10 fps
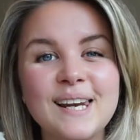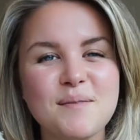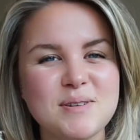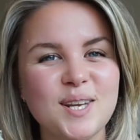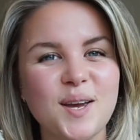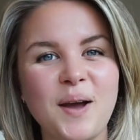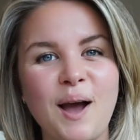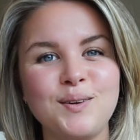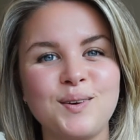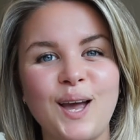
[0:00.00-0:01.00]
Let me know
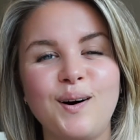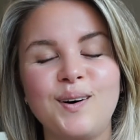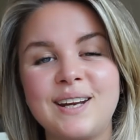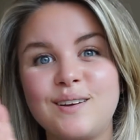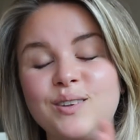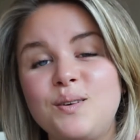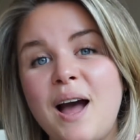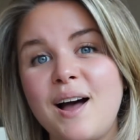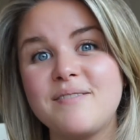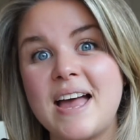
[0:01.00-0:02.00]
how you get on. If you
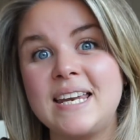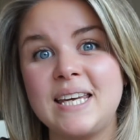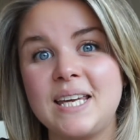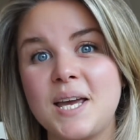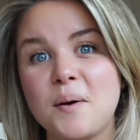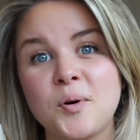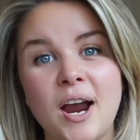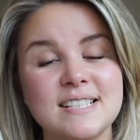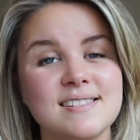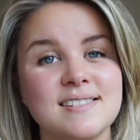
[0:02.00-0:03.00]
have any
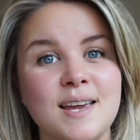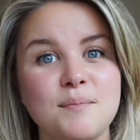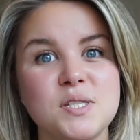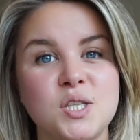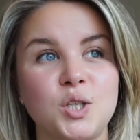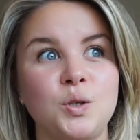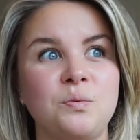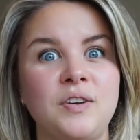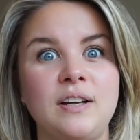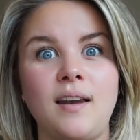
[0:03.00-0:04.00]
practice tips that
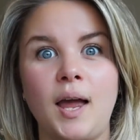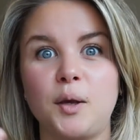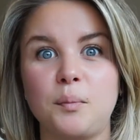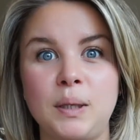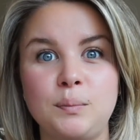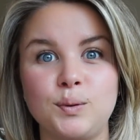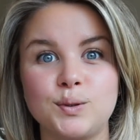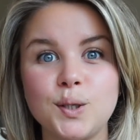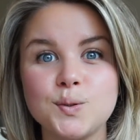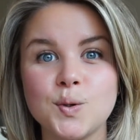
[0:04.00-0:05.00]
you feel like people
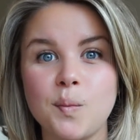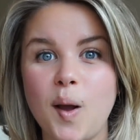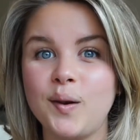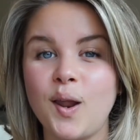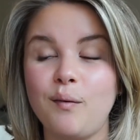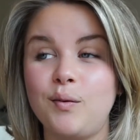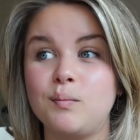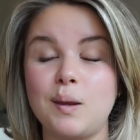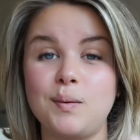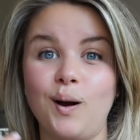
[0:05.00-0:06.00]
don't talk about enough
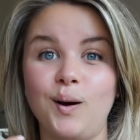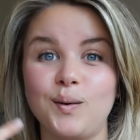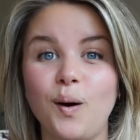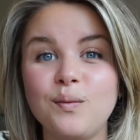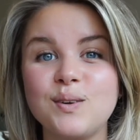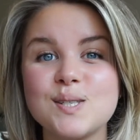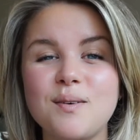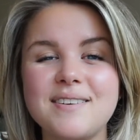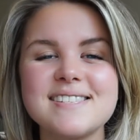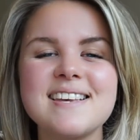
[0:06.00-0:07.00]
and maybe aren't obvious
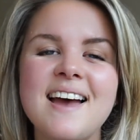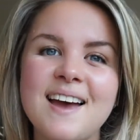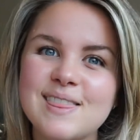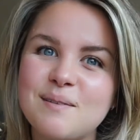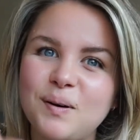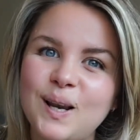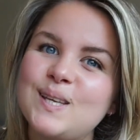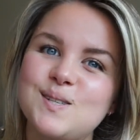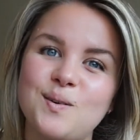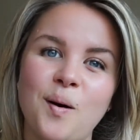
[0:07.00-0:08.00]
ones, then
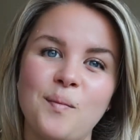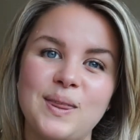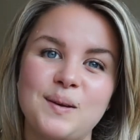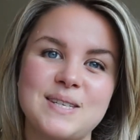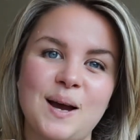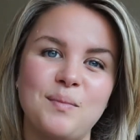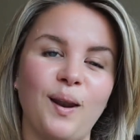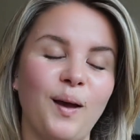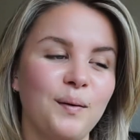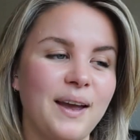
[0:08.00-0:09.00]
please do comment them down
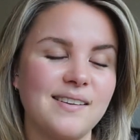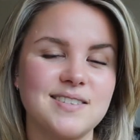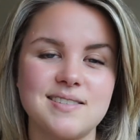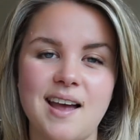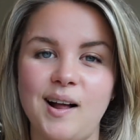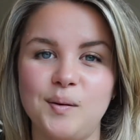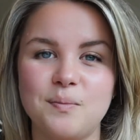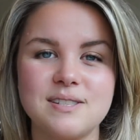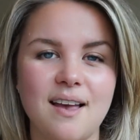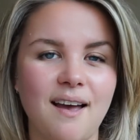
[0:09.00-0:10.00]
below. It just
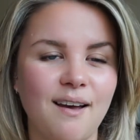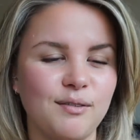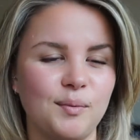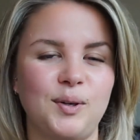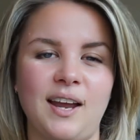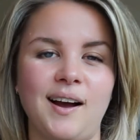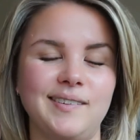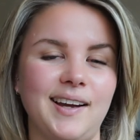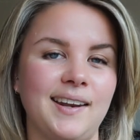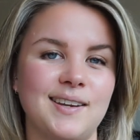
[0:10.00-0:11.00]
helps everybody
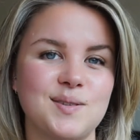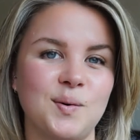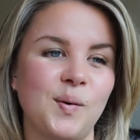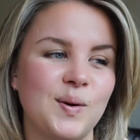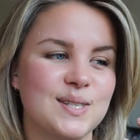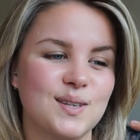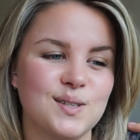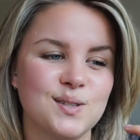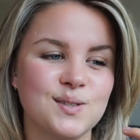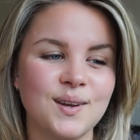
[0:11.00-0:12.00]
out, and it's always
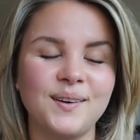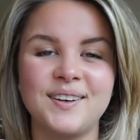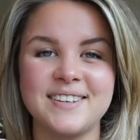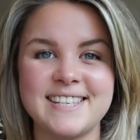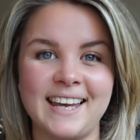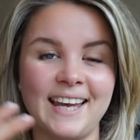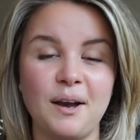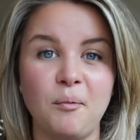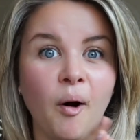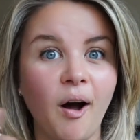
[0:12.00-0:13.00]
so good to
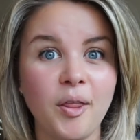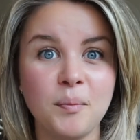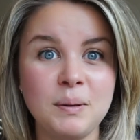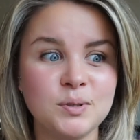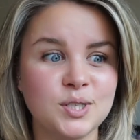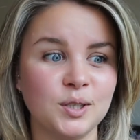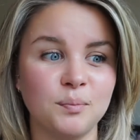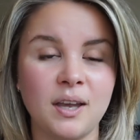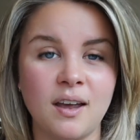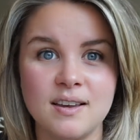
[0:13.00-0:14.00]
hear what other people do,
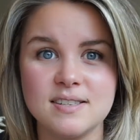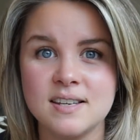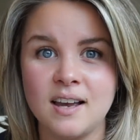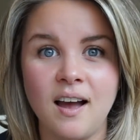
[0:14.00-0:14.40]
because